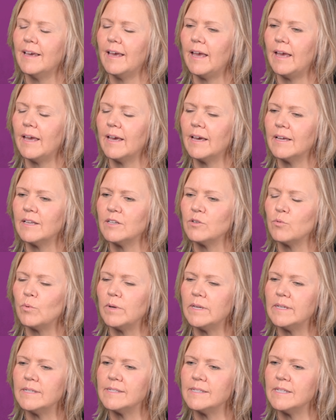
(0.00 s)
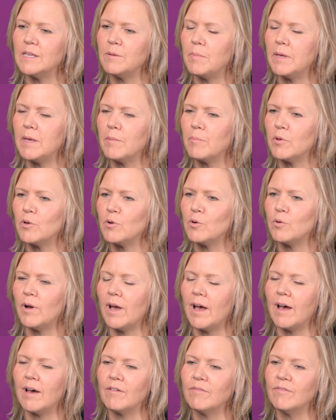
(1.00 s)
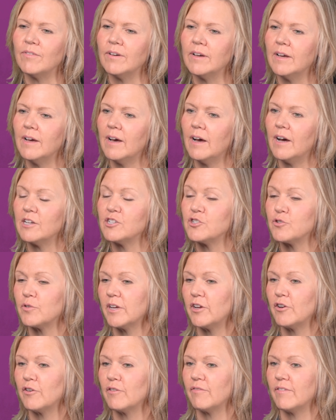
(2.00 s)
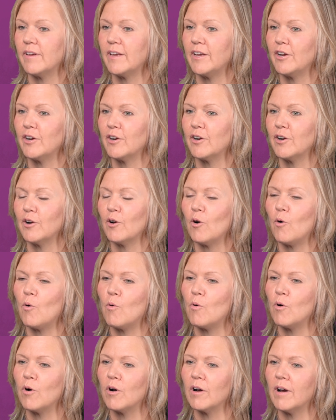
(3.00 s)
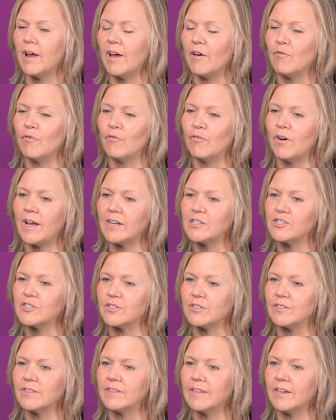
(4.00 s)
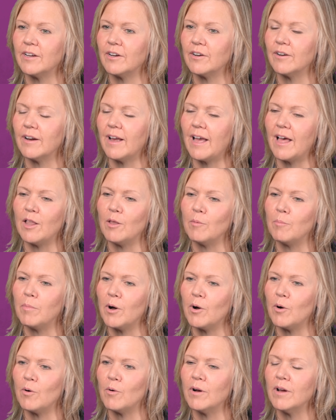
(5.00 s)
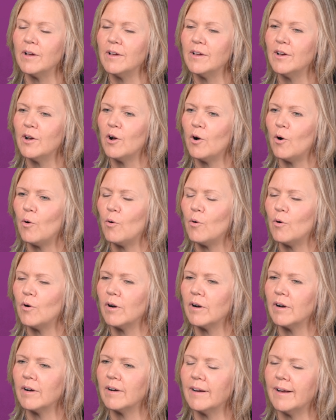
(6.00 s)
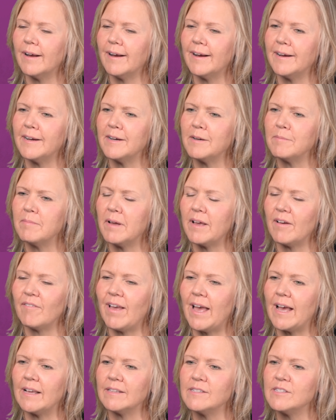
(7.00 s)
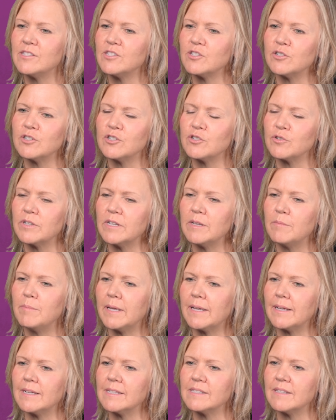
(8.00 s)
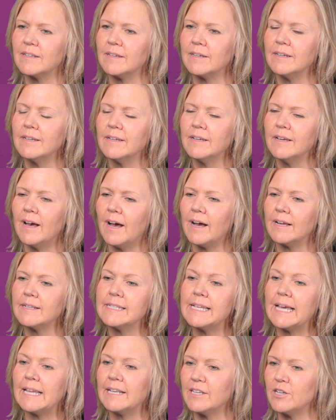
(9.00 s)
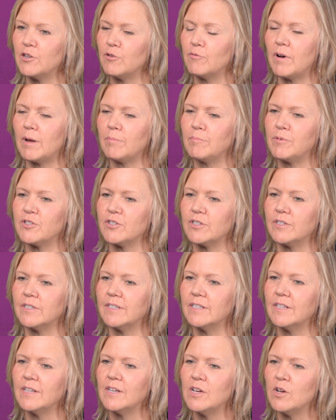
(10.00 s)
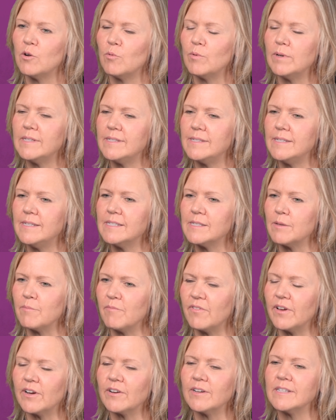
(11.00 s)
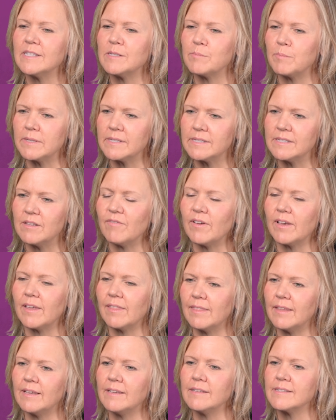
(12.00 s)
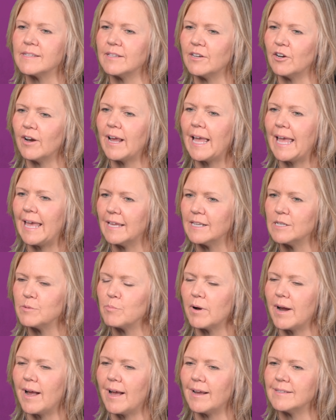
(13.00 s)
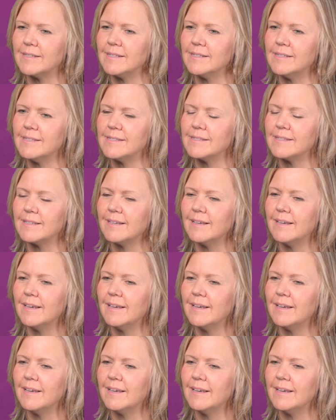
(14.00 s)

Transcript: and we see people who have a trigger finger or have fractured their elbow or have had surgery because a tendon ruptured. We see some very specific things in our hand practice.